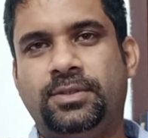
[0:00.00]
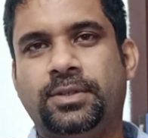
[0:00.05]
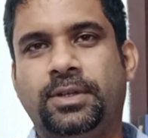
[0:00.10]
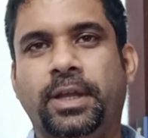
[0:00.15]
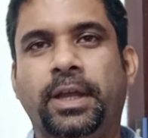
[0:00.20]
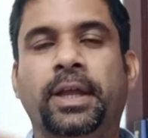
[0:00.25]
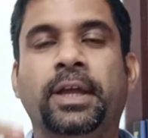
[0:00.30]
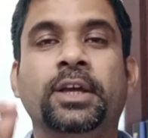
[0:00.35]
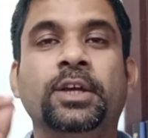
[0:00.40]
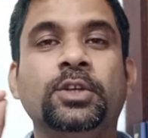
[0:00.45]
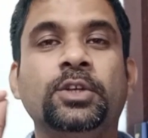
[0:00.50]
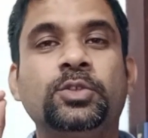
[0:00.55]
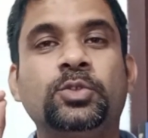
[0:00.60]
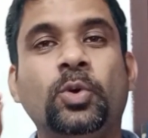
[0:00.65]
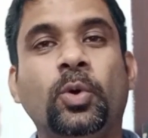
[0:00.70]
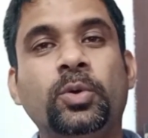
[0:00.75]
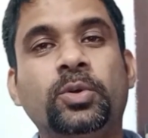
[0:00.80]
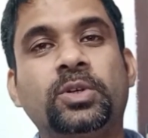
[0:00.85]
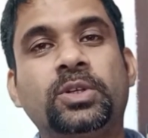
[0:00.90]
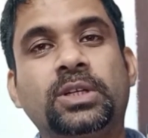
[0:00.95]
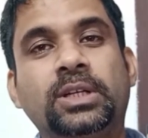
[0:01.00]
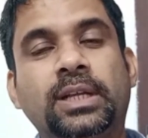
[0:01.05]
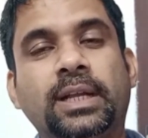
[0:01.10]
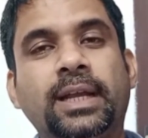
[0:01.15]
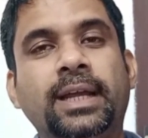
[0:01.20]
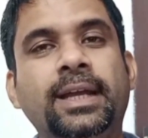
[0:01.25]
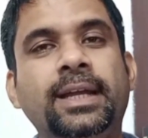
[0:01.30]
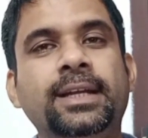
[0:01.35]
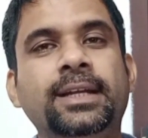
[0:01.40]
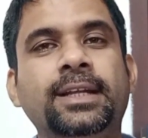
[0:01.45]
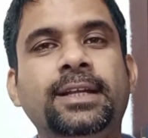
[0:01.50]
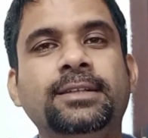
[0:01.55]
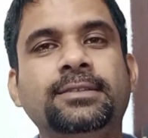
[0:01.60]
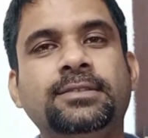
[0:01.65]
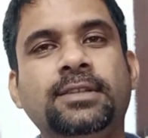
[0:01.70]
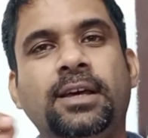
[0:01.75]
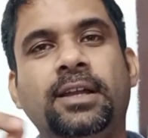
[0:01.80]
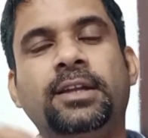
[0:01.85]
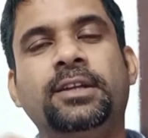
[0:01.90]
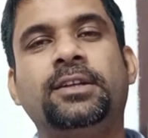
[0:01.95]
Okay, so
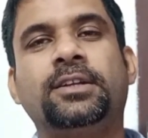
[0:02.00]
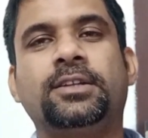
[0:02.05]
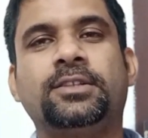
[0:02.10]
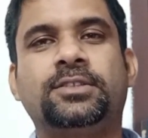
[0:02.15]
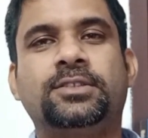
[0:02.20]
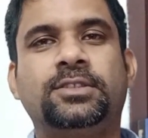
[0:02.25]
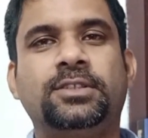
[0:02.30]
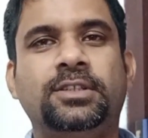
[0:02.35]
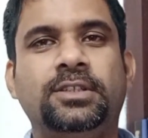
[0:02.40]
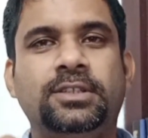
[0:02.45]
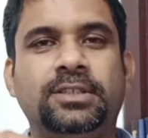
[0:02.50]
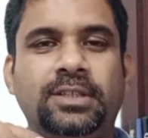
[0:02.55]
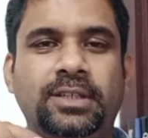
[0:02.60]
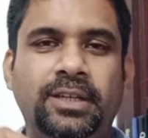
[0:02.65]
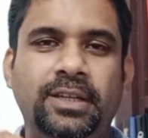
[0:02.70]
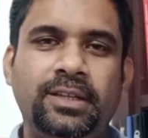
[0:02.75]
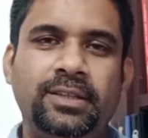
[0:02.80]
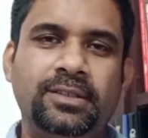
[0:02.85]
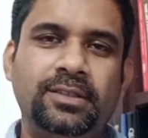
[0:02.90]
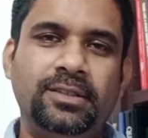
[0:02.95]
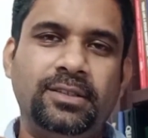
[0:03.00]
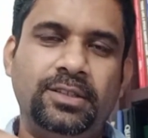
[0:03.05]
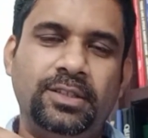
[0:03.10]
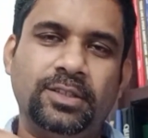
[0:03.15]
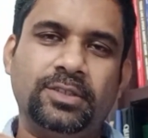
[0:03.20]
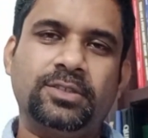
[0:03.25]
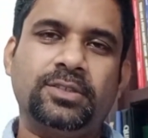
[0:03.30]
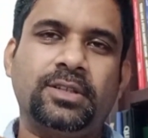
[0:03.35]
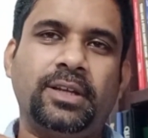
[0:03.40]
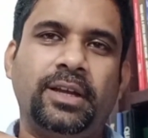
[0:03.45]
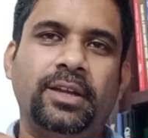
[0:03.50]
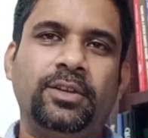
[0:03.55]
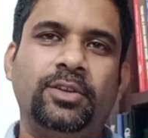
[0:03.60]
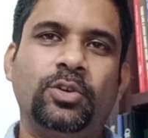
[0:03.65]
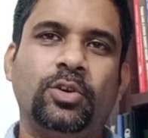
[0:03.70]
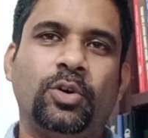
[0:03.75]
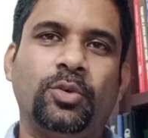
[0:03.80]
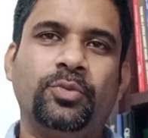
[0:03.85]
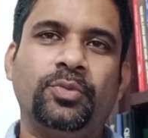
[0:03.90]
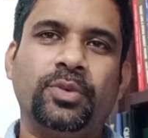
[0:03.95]
traders are interested in this kind
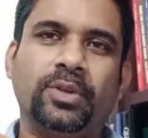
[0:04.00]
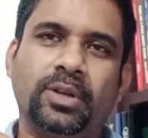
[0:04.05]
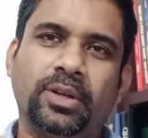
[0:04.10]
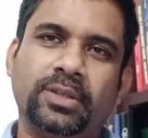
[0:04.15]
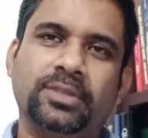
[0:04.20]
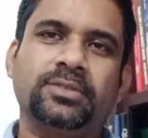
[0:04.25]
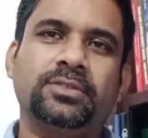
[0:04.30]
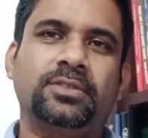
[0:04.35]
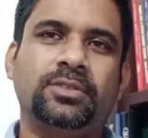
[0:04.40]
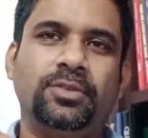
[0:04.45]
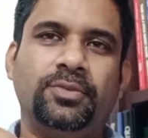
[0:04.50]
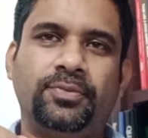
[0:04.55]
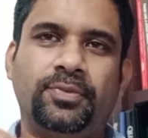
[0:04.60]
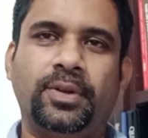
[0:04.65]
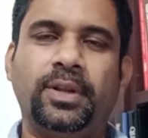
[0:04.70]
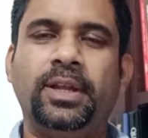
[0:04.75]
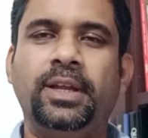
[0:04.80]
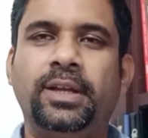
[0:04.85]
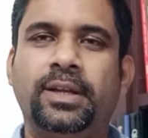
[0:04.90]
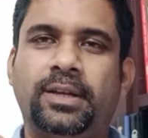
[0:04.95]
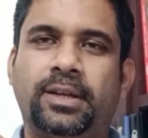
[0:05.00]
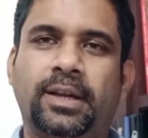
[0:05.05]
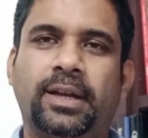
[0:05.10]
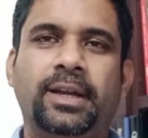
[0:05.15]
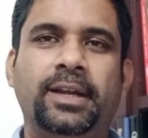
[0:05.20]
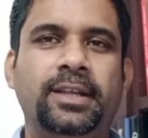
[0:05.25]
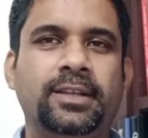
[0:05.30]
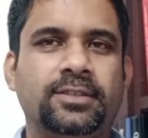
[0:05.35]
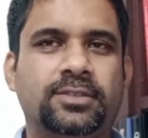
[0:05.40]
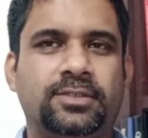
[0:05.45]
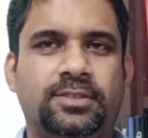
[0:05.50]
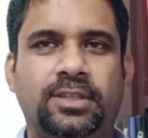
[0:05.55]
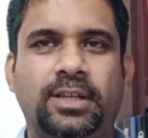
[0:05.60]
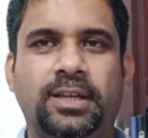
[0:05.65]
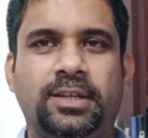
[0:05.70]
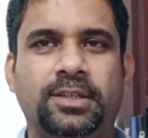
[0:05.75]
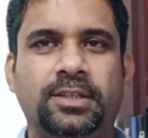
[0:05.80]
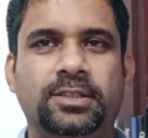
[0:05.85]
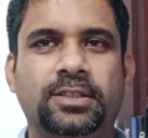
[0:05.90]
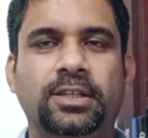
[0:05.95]
of risk-free trading
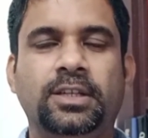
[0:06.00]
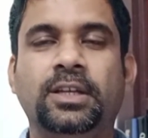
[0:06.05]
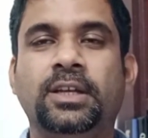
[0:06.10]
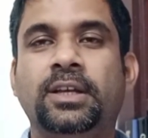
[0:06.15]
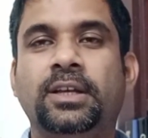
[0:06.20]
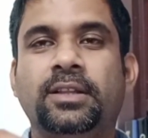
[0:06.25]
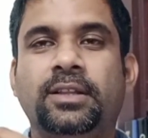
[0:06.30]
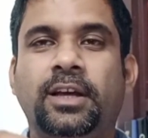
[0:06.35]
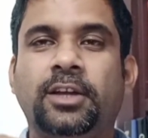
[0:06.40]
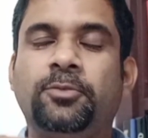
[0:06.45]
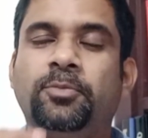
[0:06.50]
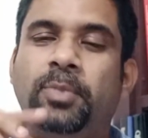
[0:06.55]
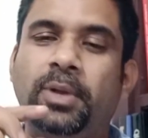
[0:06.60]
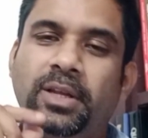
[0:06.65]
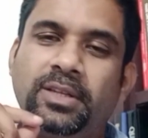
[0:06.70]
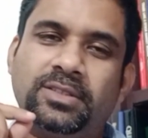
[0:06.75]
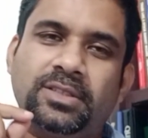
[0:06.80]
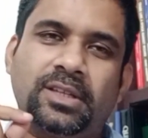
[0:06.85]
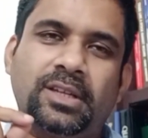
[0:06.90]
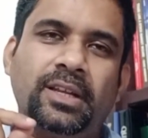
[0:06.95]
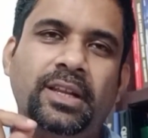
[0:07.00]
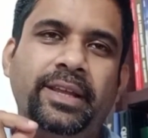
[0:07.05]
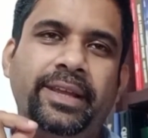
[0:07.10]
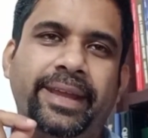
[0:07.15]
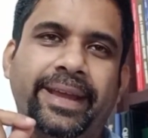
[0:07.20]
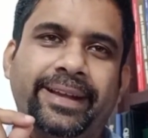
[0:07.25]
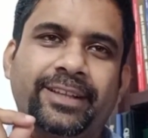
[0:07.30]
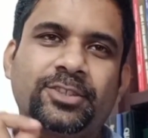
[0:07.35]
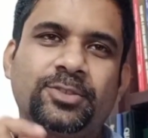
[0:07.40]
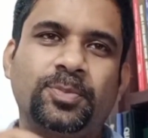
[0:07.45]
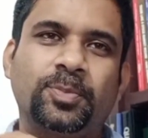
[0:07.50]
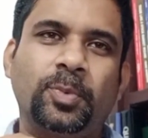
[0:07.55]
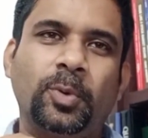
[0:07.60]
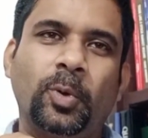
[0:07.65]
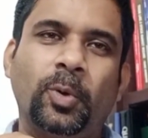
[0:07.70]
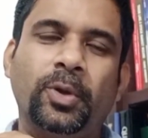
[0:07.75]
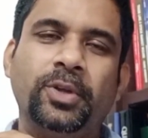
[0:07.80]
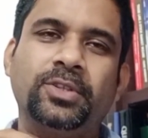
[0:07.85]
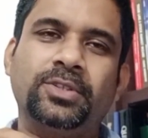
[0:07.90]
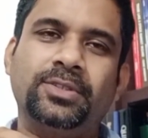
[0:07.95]
strategy that basically
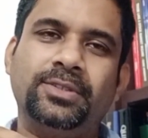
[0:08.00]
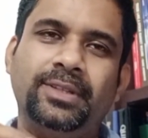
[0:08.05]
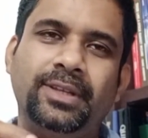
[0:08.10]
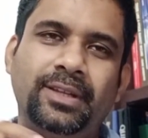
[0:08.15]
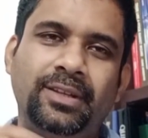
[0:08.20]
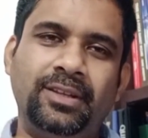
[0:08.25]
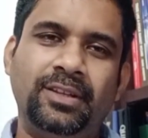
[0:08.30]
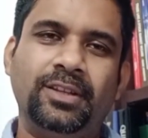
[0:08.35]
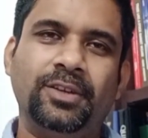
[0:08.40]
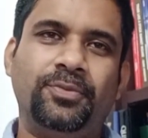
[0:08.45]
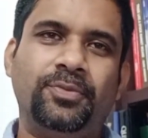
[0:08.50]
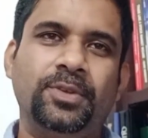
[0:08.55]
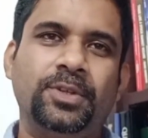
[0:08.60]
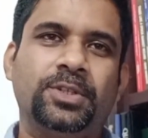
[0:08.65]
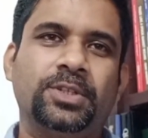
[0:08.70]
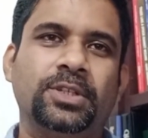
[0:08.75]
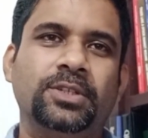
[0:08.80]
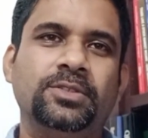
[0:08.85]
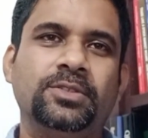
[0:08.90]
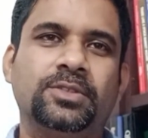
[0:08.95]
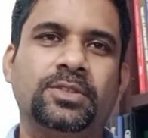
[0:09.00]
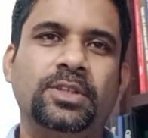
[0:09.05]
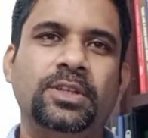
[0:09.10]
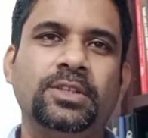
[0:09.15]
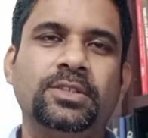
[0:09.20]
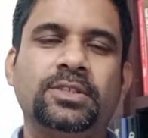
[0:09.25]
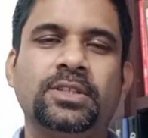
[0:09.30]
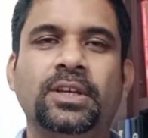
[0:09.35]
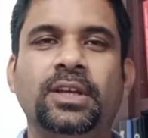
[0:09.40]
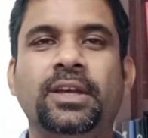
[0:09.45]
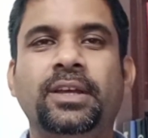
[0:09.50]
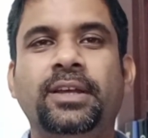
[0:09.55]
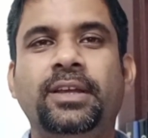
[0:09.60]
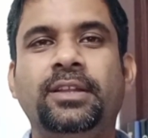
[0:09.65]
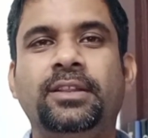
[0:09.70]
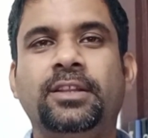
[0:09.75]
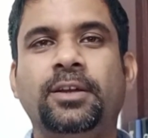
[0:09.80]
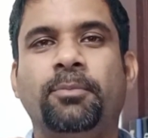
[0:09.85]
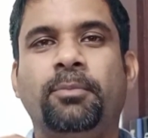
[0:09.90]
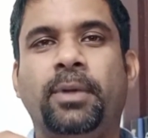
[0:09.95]
exploits the inefficiencies
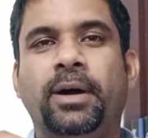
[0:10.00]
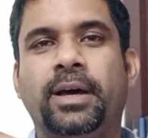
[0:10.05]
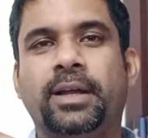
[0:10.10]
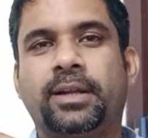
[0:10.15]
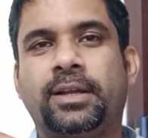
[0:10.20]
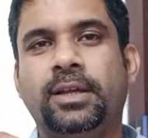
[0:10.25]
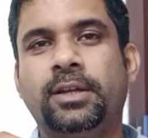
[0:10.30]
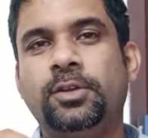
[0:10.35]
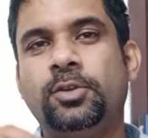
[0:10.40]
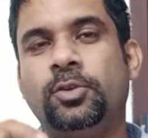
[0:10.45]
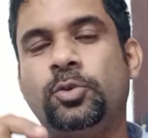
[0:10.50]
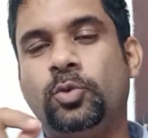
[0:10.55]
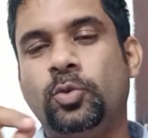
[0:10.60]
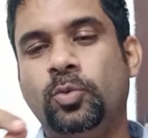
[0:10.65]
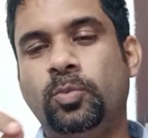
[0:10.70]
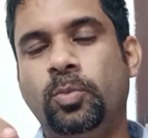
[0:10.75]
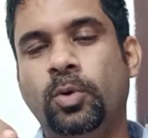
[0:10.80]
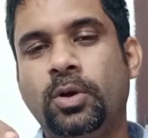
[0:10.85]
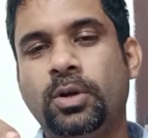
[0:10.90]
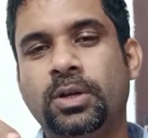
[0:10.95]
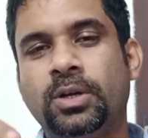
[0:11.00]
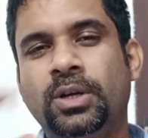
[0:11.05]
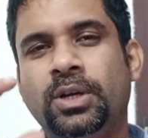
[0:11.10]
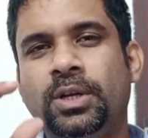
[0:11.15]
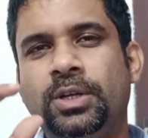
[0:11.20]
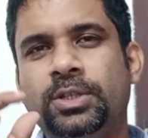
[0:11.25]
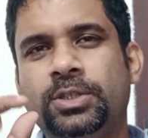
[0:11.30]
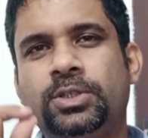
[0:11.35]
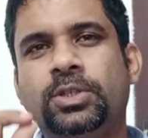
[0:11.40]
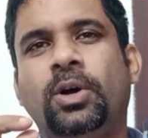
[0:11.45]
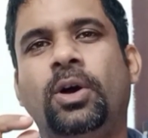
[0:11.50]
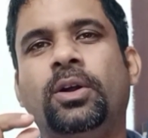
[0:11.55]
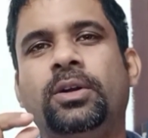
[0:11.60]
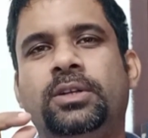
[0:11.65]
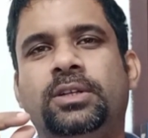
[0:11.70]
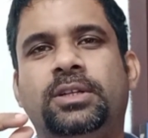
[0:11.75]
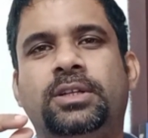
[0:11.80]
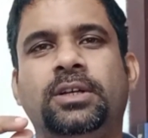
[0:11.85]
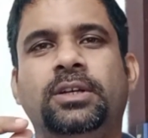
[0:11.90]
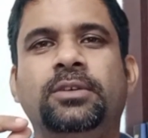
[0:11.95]
in the market to book
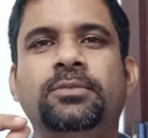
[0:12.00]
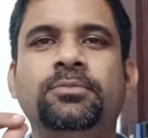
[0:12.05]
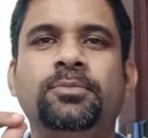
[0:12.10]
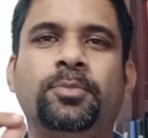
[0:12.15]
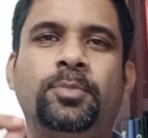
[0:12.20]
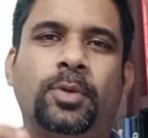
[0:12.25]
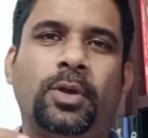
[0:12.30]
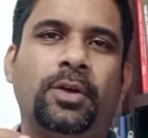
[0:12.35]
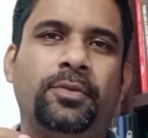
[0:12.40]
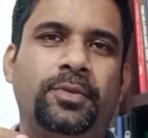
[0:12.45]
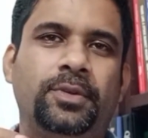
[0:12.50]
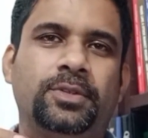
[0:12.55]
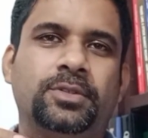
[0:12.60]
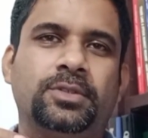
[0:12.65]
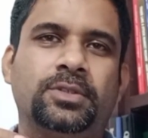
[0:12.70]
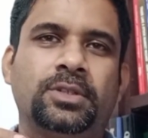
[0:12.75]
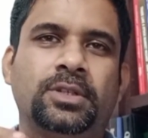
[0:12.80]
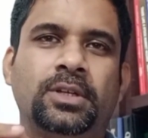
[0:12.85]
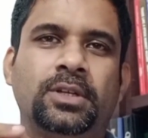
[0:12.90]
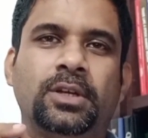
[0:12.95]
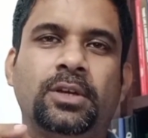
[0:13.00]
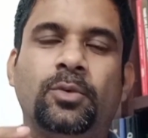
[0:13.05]
short-term profits.